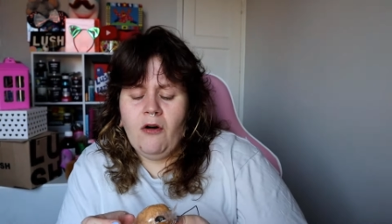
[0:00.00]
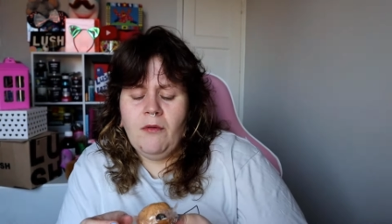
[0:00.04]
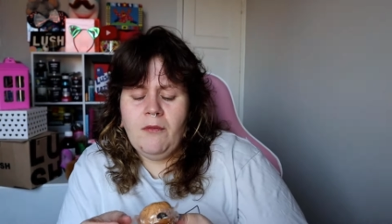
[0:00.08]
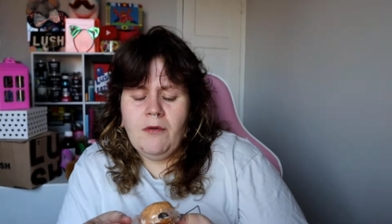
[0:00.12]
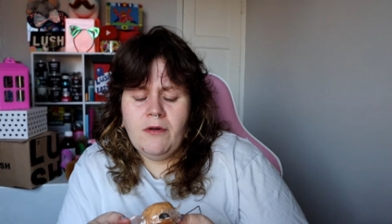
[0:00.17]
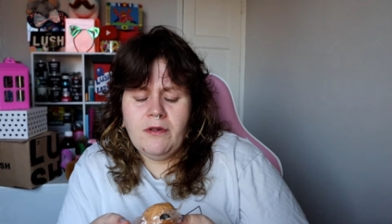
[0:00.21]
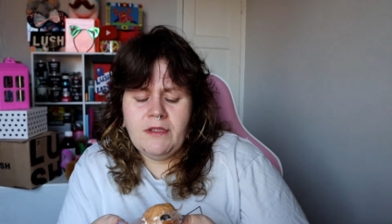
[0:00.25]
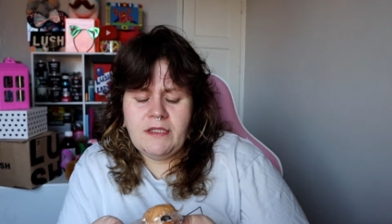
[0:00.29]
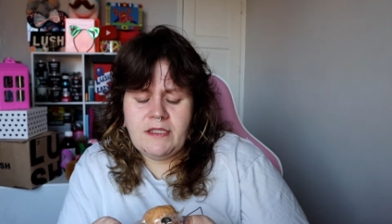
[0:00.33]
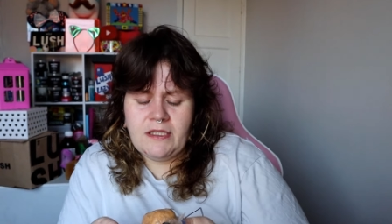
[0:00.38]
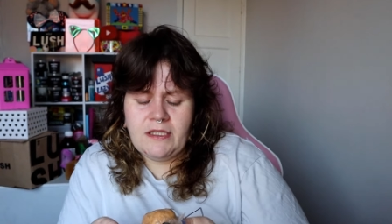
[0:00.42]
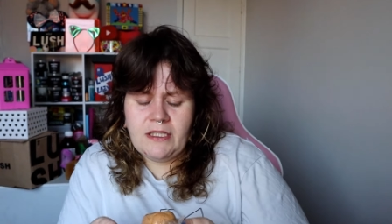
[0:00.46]

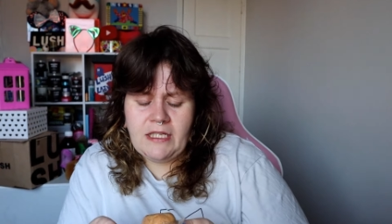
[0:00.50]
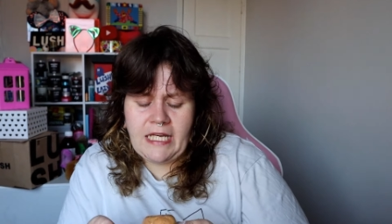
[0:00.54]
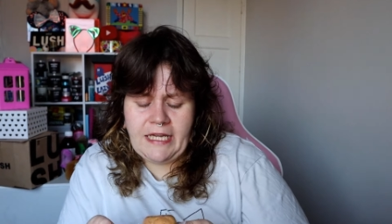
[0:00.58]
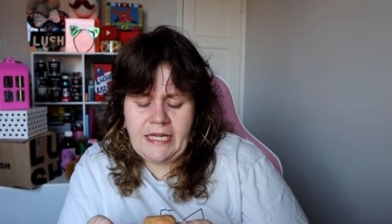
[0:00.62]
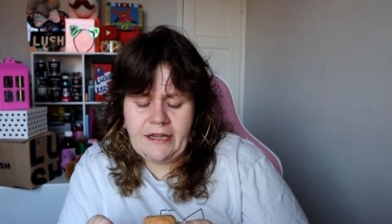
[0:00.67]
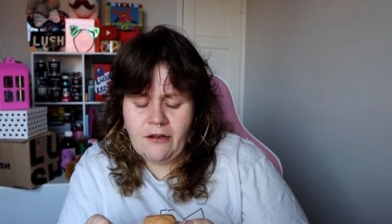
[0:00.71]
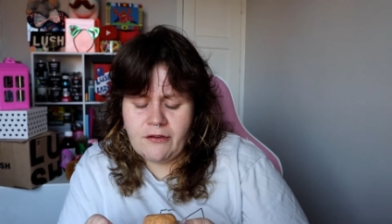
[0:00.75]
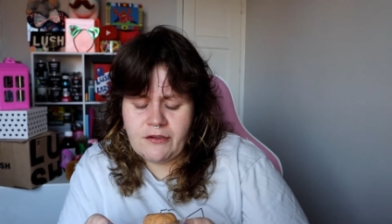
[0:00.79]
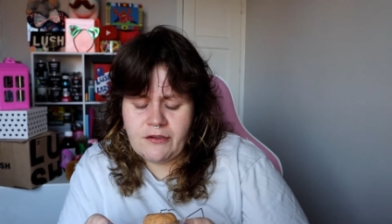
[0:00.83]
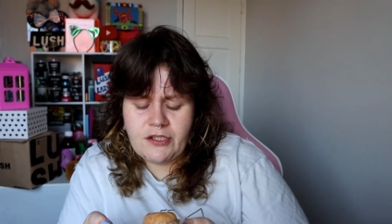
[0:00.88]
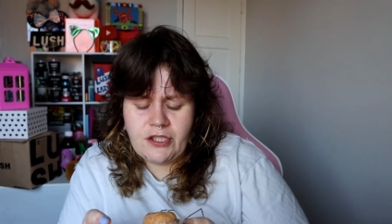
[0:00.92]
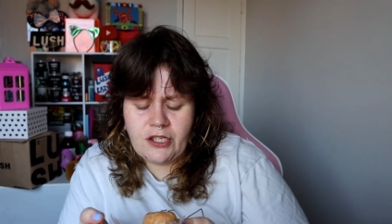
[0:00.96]
almost, it's
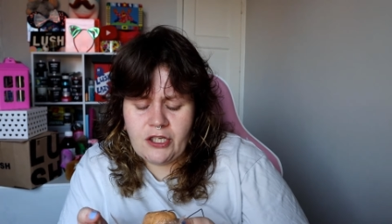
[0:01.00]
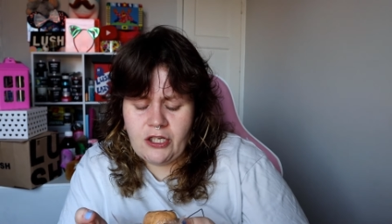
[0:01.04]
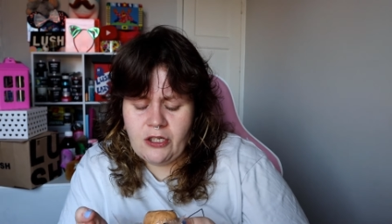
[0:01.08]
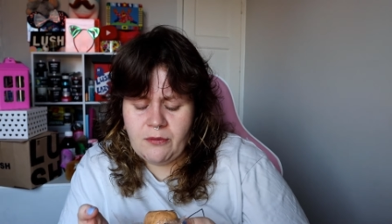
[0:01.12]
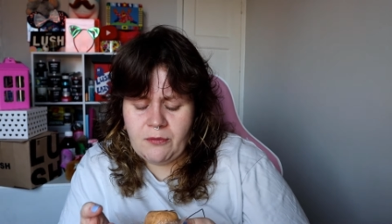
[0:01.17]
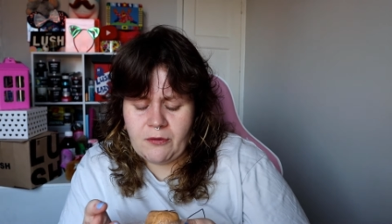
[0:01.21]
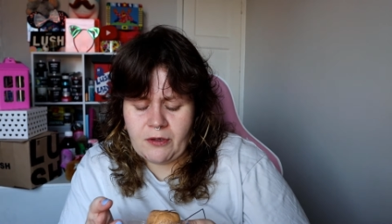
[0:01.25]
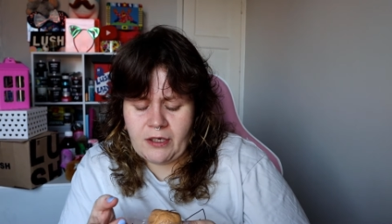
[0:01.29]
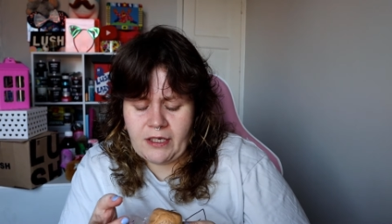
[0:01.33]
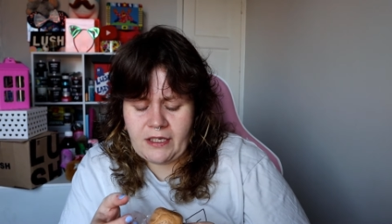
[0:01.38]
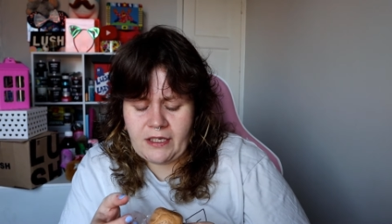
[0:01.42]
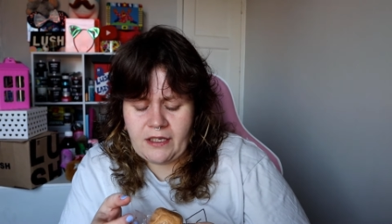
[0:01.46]
not
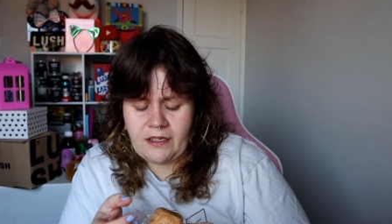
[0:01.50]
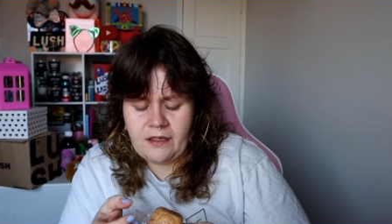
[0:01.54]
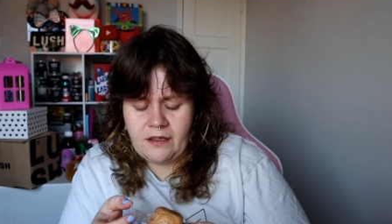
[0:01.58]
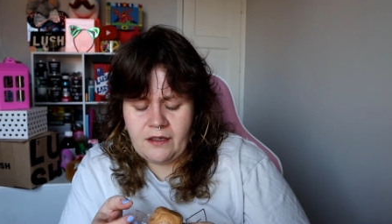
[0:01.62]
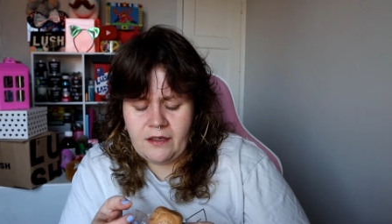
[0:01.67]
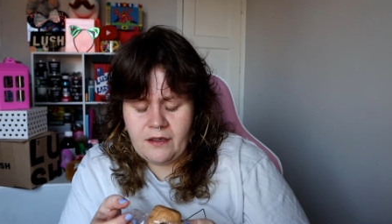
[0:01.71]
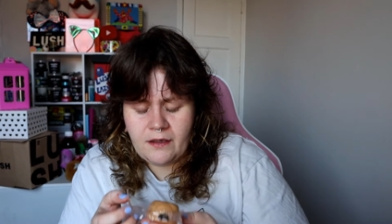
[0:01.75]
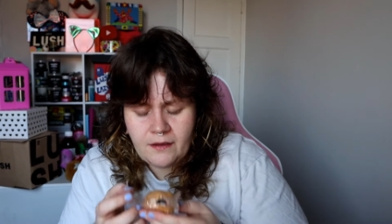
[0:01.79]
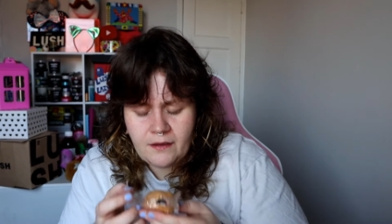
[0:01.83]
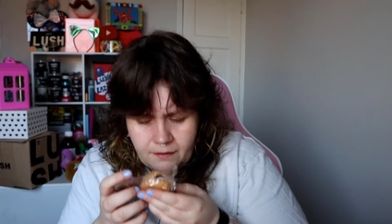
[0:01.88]
turmeric.